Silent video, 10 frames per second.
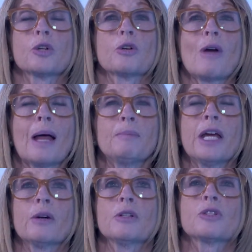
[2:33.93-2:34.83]
or
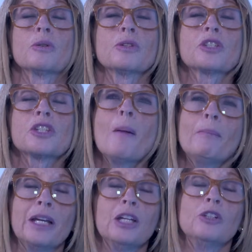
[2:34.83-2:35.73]
grandparents or
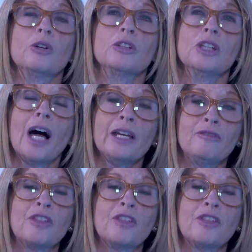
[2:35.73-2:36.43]
somebody in your life